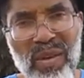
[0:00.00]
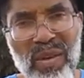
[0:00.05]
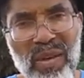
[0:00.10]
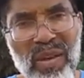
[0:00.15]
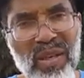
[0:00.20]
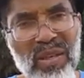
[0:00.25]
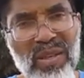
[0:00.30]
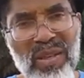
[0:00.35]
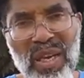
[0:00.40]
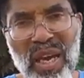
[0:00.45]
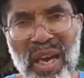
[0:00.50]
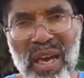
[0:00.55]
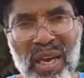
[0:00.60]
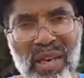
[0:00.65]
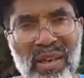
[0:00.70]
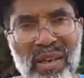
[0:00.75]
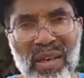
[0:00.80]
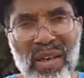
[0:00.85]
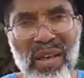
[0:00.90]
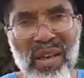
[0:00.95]
He
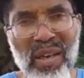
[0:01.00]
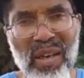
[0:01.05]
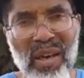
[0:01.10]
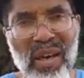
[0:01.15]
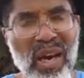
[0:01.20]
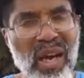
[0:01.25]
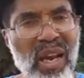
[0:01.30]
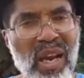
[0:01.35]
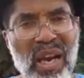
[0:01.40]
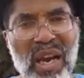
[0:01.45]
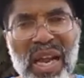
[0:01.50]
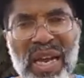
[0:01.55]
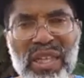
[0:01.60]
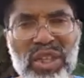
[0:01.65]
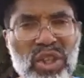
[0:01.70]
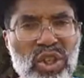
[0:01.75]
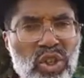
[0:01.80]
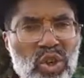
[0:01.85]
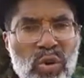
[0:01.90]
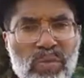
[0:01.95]
said,
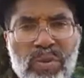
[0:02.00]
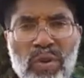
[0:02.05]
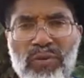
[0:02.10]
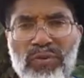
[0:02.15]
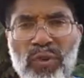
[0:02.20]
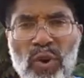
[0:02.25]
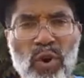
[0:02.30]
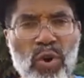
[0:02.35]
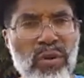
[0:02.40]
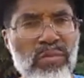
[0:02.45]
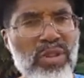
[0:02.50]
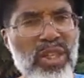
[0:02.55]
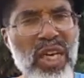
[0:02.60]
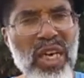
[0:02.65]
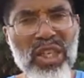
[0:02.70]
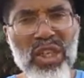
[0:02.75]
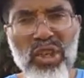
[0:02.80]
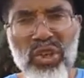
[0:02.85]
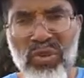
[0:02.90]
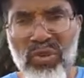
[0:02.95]
unless you perform
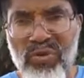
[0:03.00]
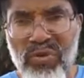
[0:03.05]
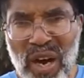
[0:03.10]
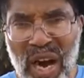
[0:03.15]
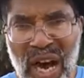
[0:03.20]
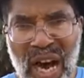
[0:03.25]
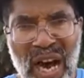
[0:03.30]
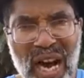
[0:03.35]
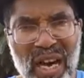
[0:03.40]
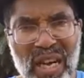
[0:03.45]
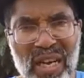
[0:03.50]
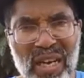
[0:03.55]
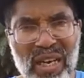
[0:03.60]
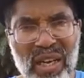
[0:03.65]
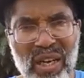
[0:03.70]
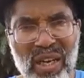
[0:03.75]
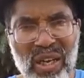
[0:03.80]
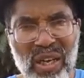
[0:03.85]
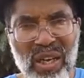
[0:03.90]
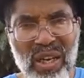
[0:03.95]
teshuvah,
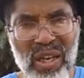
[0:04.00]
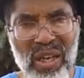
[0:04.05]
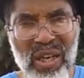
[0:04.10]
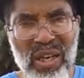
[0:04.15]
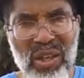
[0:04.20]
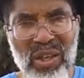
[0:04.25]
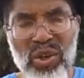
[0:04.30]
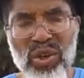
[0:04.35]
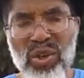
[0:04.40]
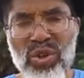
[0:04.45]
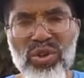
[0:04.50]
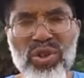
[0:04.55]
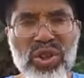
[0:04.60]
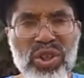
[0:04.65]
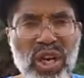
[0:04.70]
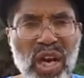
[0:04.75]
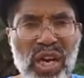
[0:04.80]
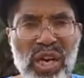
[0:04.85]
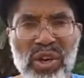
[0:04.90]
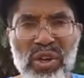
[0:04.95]
you
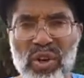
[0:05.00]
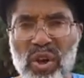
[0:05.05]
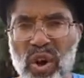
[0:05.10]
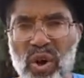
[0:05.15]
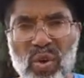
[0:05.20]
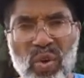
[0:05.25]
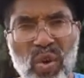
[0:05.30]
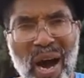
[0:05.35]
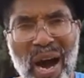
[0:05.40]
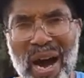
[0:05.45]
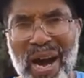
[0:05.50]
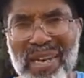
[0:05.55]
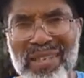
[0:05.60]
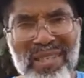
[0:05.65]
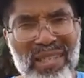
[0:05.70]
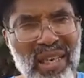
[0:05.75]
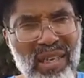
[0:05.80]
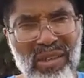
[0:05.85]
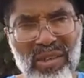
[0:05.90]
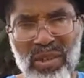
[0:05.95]
shall in no
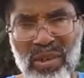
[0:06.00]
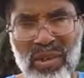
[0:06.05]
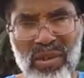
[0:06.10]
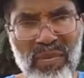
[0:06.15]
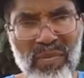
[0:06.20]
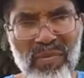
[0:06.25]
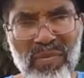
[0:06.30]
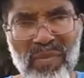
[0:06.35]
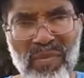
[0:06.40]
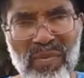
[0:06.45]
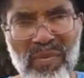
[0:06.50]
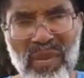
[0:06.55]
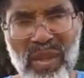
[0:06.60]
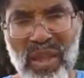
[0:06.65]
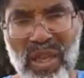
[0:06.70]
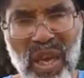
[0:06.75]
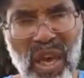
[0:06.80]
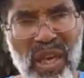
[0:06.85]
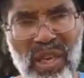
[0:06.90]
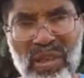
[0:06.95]
wise enter the
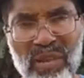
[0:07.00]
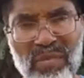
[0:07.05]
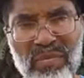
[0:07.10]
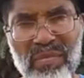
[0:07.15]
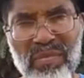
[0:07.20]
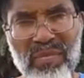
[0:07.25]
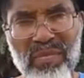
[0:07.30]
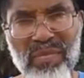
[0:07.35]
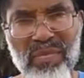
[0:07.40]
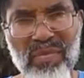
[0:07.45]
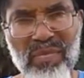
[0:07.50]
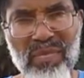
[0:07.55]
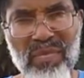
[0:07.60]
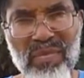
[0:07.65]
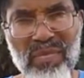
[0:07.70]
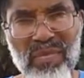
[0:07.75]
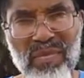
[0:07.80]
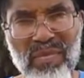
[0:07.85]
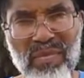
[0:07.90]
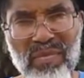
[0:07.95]
kingdom.
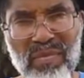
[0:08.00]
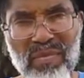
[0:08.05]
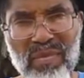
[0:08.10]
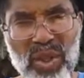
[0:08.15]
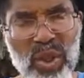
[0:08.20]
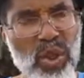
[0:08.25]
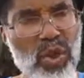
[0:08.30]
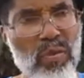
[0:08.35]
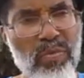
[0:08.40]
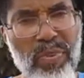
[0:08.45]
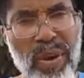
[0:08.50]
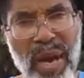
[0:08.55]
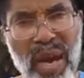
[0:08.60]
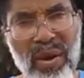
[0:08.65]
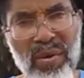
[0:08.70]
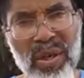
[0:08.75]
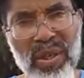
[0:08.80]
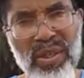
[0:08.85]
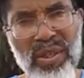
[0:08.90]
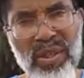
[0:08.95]
You'll
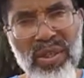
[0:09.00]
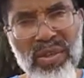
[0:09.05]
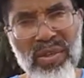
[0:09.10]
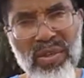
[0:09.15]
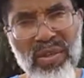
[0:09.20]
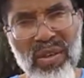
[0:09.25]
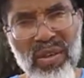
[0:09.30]
perish.